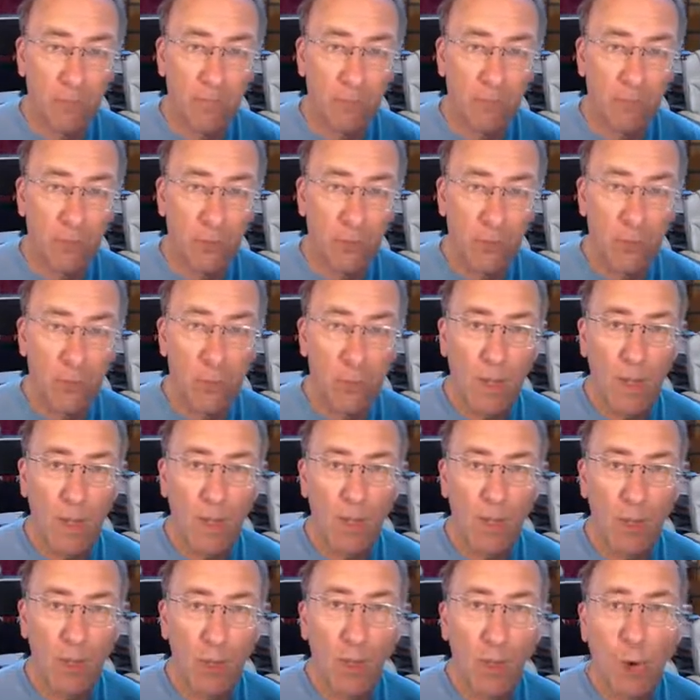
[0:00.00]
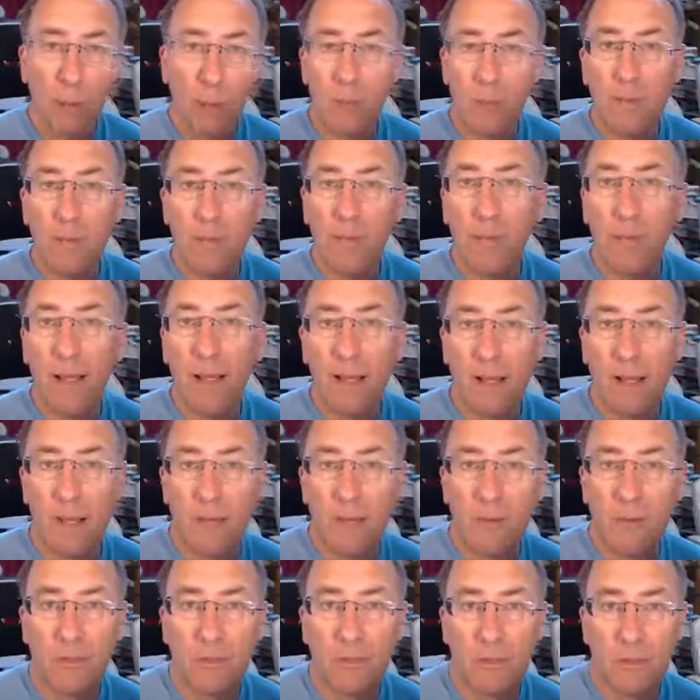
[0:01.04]
do a corporate mail
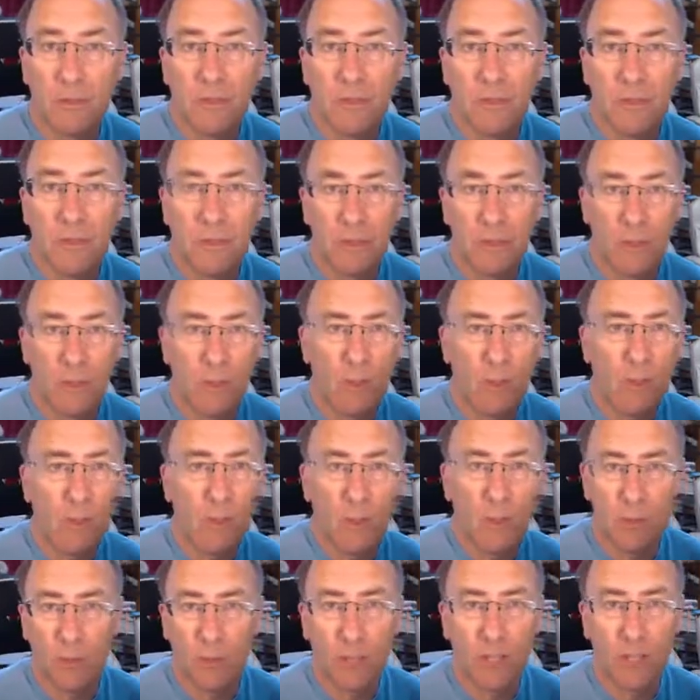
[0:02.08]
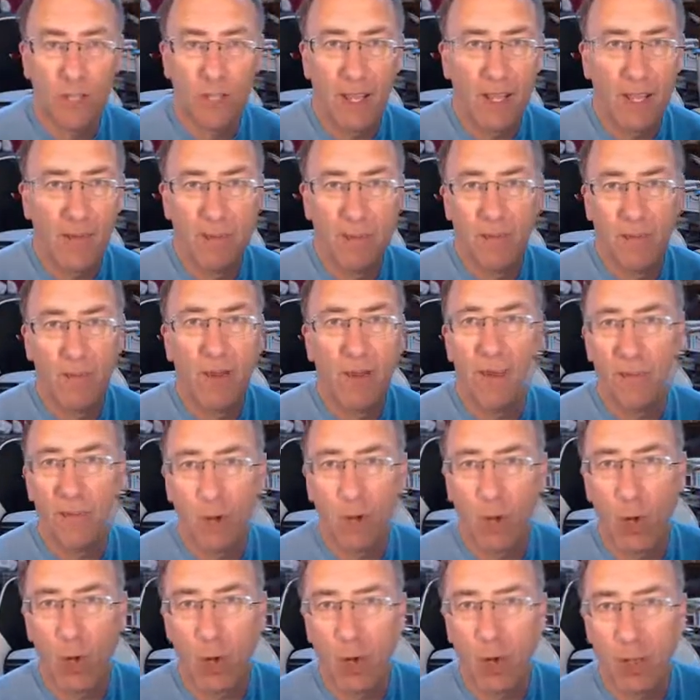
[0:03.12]
out. So Tuesday at 5
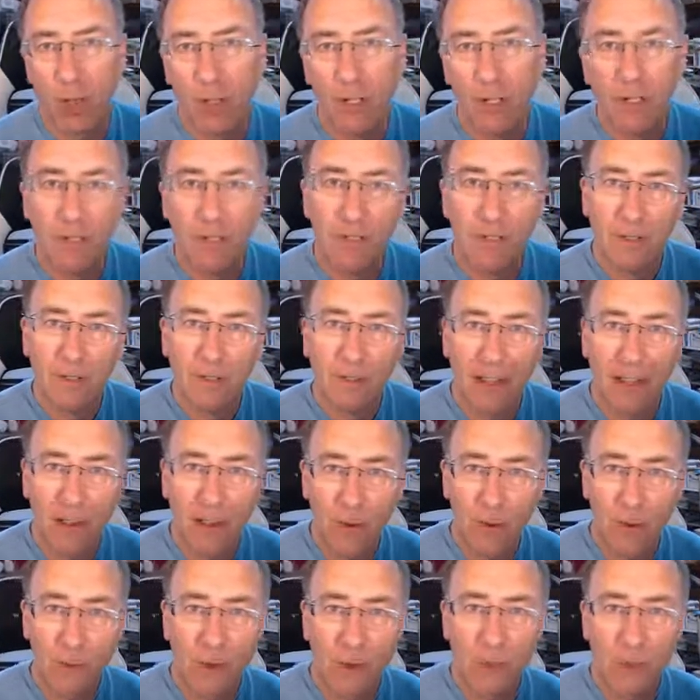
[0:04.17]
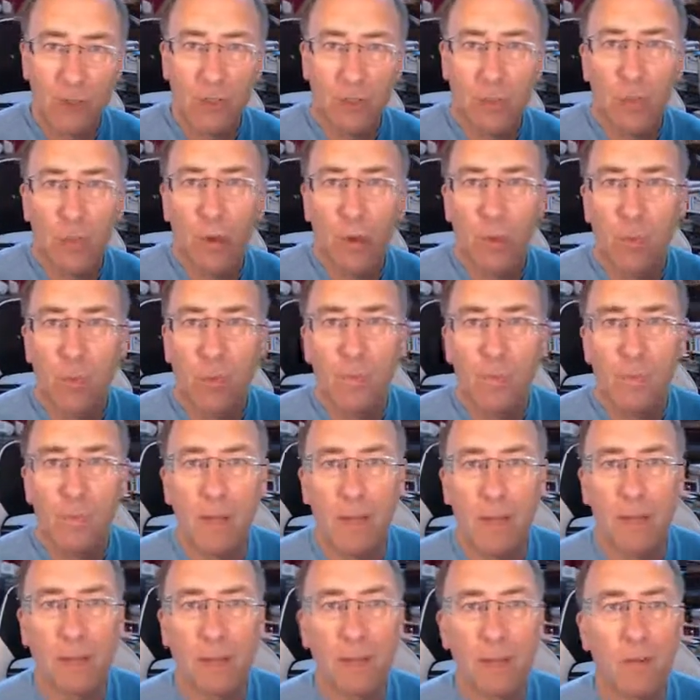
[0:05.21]
o'clock, out goes the corporate
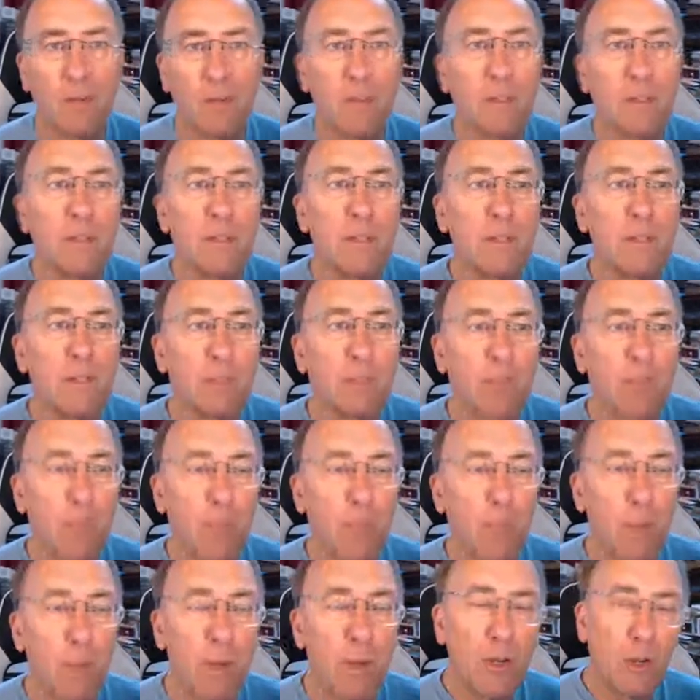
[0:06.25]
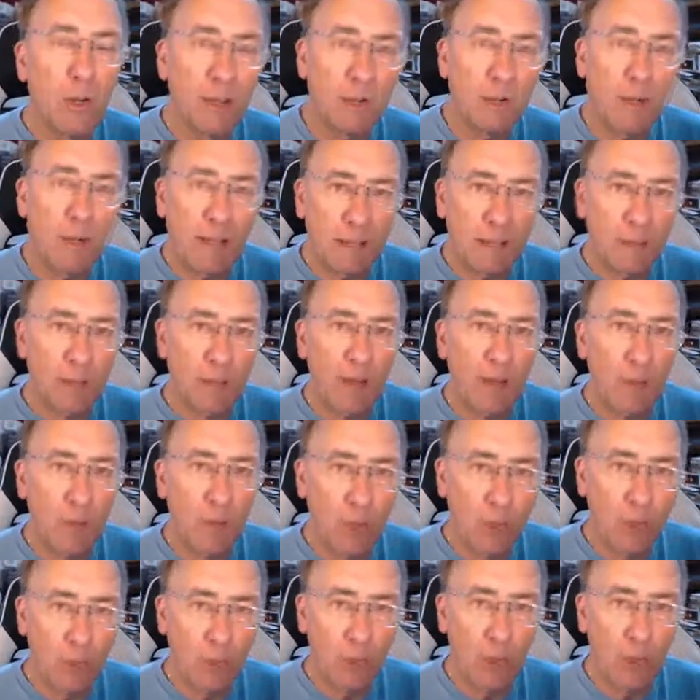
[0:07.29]
mail out. But we're not like that. We're
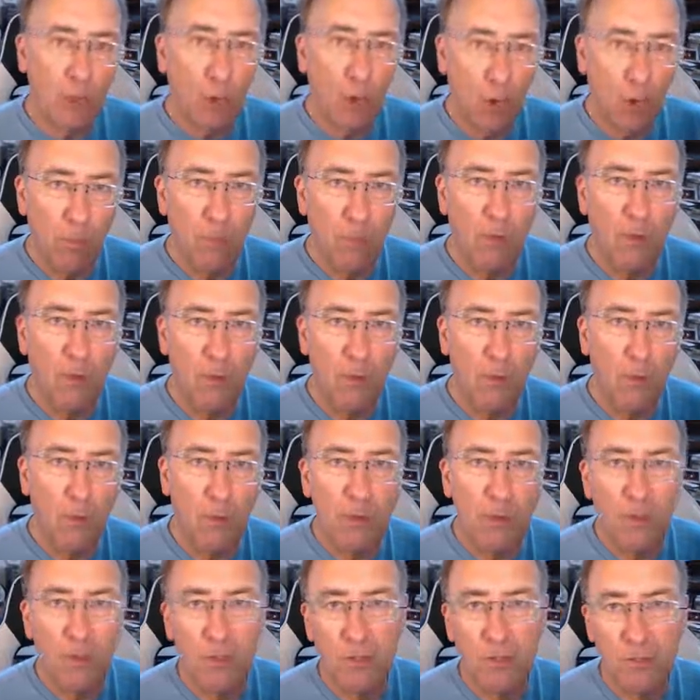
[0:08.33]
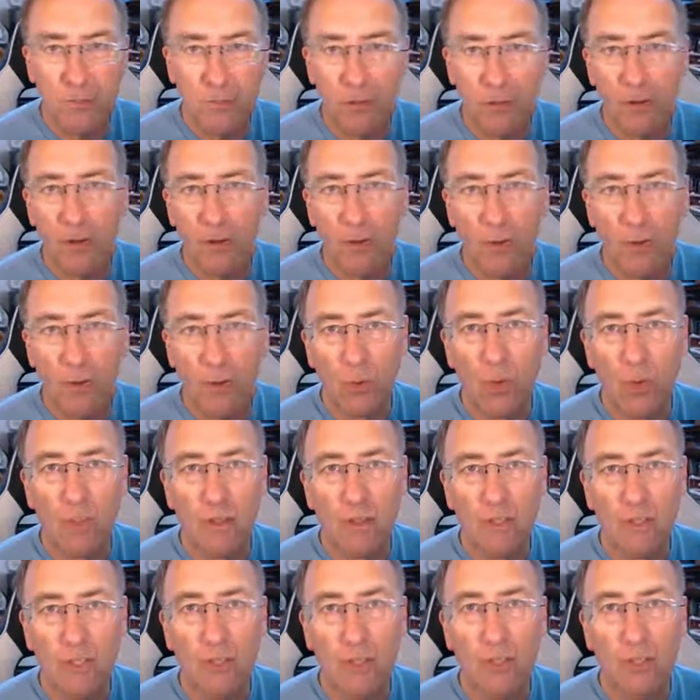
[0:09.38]
not a corporate. We're a spiritual
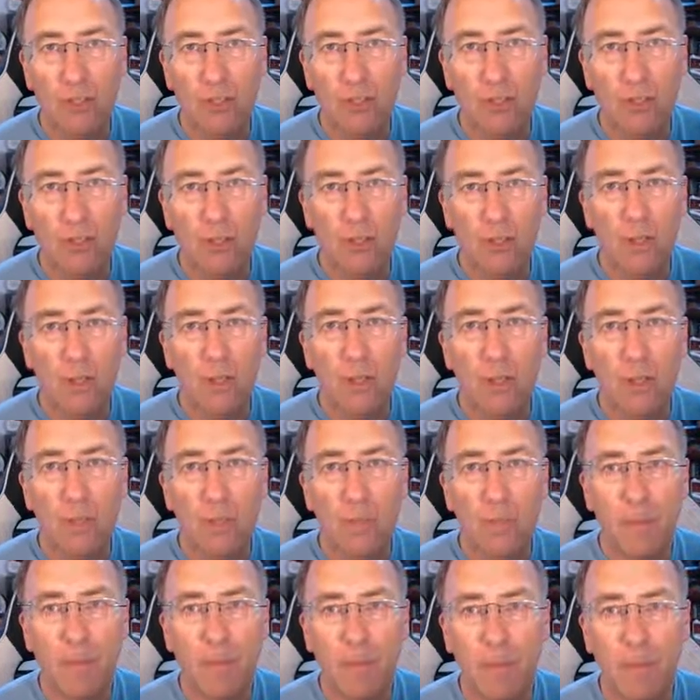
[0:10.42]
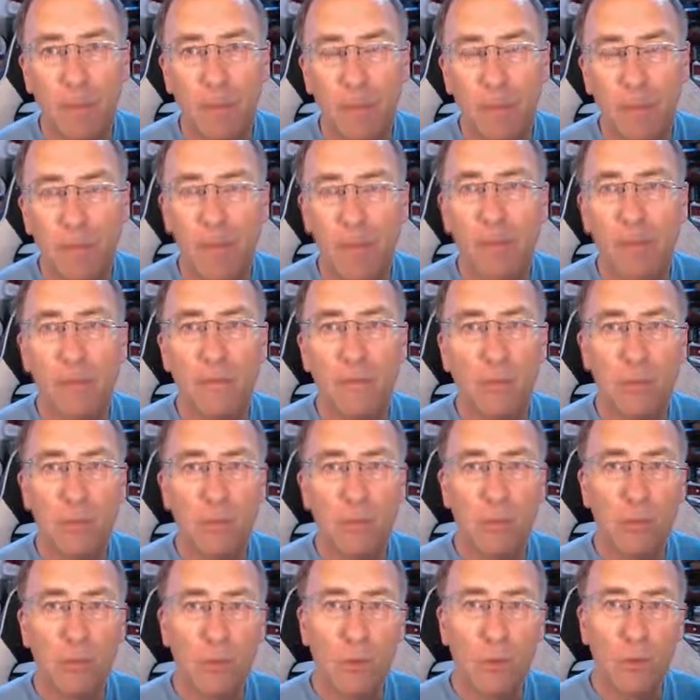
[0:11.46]
organization made up of
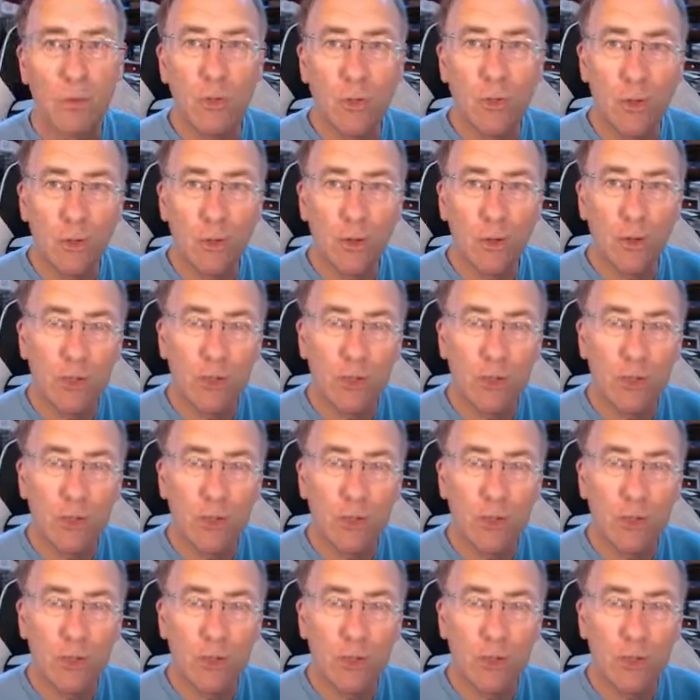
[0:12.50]
individuals who are not